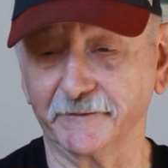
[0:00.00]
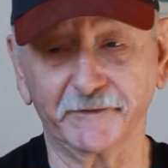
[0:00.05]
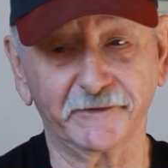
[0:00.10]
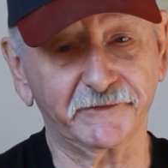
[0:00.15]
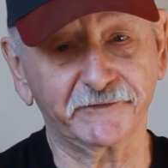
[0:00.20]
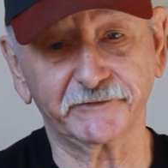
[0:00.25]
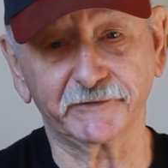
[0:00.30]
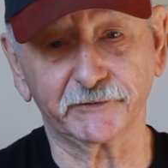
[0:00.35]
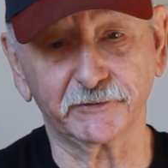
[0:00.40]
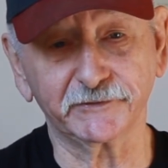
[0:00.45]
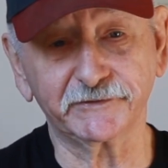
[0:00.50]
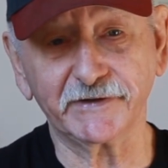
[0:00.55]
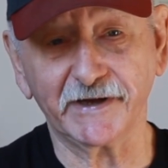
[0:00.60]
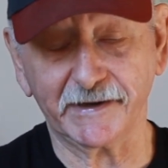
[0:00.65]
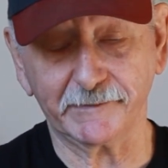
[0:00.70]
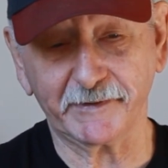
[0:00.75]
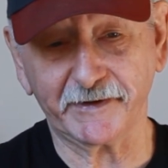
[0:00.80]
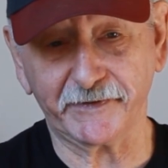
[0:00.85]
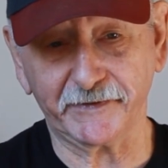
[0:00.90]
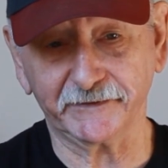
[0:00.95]
This is a good
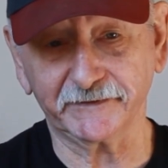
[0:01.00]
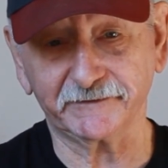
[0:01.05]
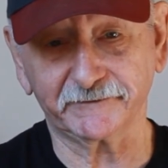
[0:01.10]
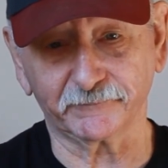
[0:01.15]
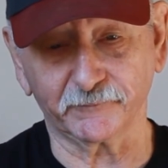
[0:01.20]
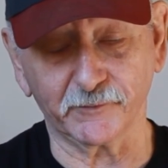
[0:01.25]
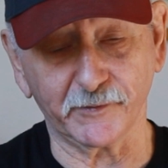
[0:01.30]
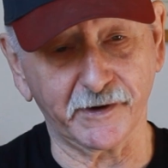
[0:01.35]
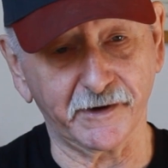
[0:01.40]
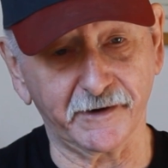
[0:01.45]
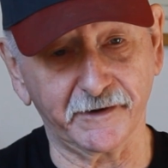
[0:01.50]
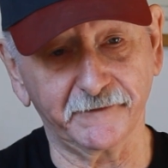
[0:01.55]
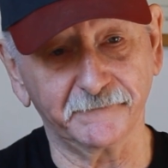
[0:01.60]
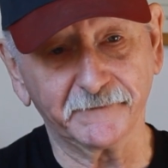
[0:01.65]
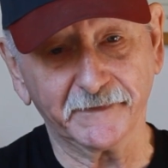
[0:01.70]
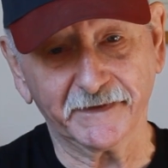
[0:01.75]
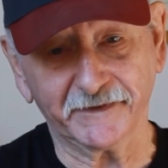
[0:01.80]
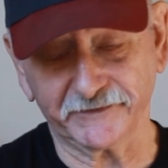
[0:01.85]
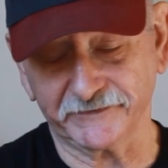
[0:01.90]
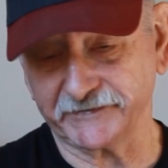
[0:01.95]
time, I think,
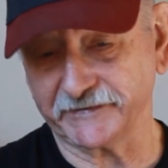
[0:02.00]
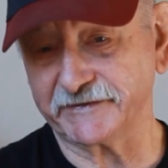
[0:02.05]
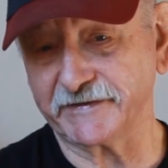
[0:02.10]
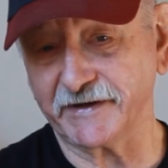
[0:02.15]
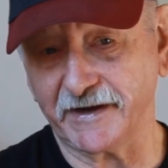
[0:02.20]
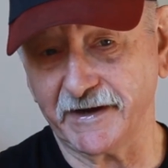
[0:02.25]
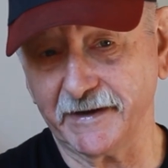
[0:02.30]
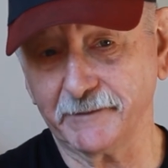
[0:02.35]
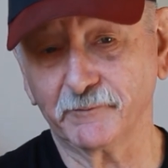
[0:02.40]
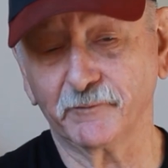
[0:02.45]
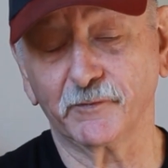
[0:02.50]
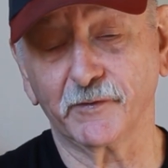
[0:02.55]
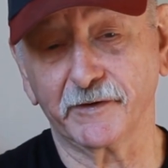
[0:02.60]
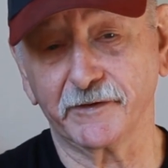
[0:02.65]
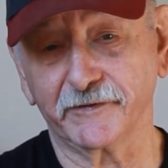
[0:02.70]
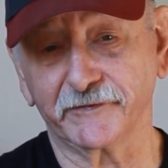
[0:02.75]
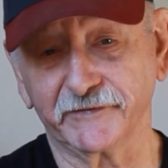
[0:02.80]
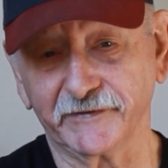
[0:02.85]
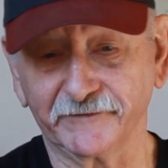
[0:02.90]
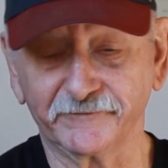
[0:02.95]
where this is a time
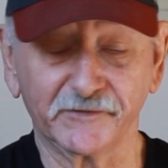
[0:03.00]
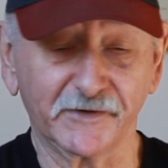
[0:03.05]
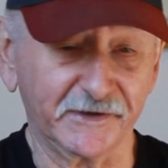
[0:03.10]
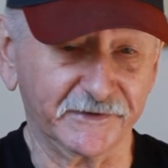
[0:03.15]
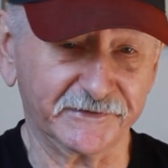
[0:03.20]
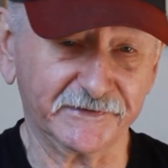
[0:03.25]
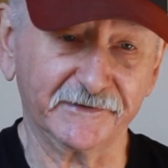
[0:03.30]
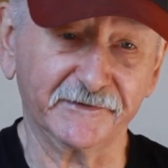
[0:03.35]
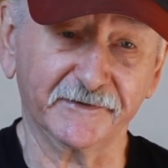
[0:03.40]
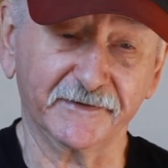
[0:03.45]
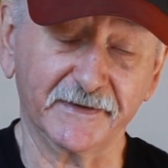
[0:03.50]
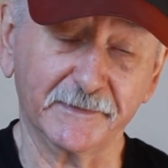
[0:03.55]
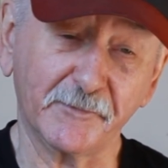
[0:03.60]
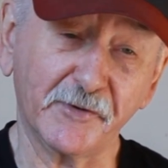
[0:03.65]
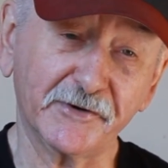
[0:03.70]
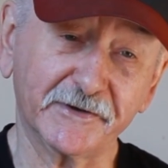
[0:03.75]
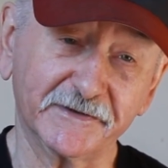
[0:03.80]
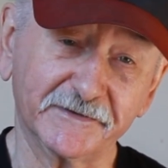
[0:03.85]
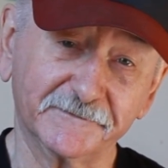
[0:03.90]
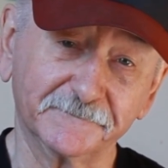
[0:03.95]
where there's enough volatility in the
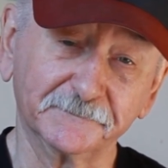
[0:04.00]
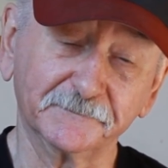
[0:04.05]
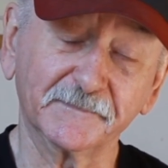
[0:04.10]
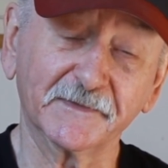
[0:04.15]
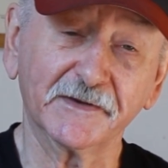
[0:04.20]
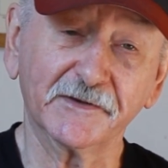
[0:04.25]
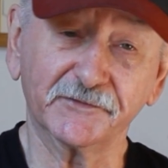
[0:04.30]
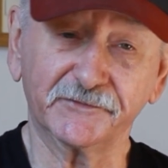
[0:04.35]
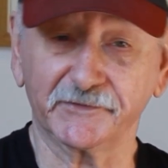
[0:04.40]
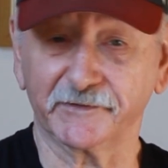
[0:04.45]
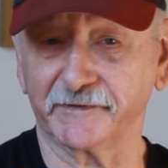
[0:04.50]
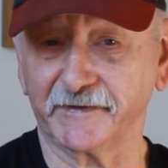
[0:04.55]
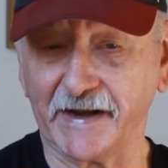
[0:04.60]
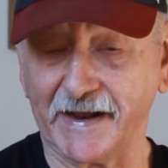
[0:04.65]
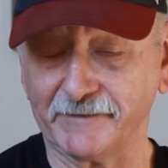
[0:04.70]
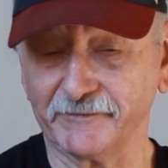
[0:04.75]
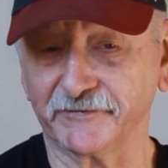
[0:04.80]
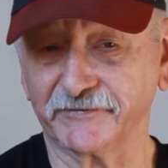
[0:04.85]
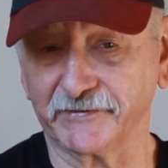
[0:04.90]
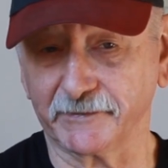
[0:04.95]
market so that
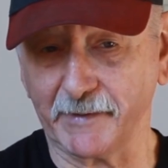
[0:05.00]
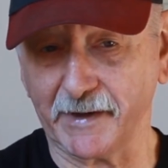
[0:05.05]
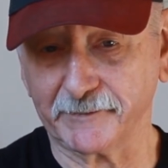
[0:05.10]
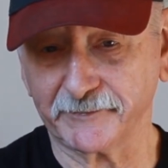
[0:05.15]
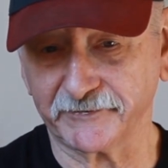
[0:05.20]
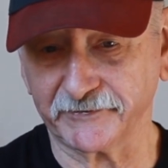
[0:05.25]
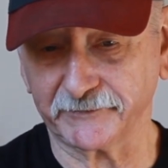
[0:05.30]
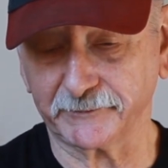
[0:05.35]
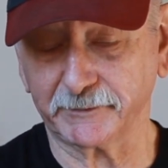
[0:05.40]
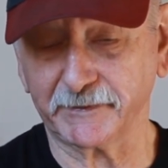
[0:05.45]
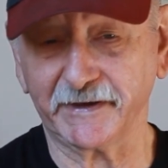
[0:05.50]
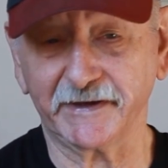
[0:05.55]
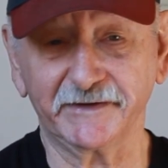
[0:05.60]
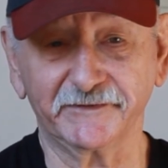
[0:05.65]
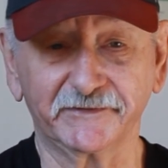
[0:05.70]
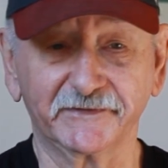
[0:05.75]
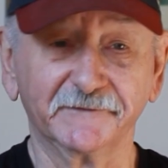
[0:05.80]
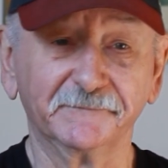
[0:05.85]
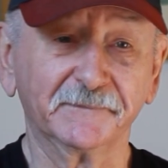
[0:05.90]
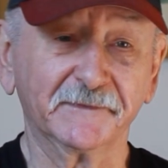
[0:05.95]
having some options
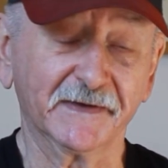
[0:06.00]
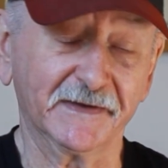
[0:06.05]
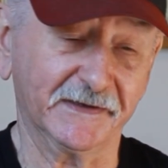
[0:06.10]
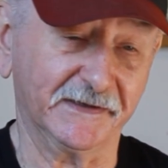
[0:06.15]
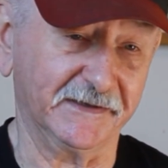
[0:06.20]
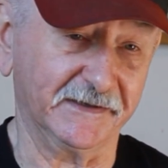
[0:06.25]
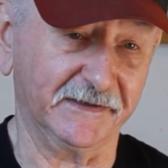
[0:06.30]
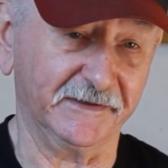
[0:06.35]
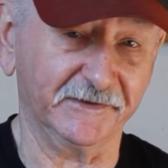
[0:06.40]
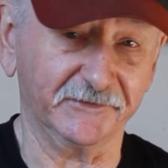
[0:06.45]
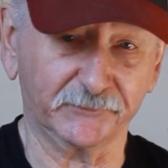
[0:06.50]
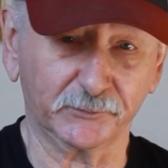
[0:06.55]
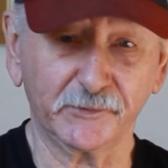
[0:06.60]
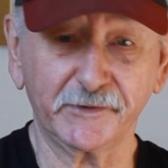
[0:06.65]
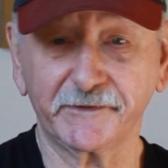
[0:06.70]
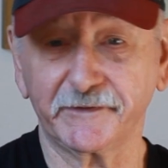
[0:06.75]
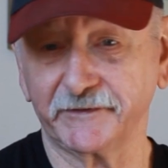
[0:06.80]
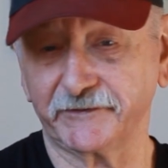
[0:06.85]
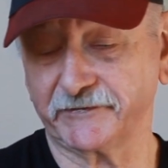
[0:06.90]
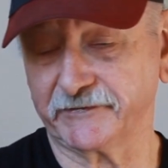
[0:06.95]
plays is
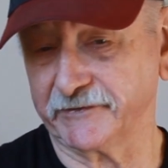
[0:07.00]
worth it.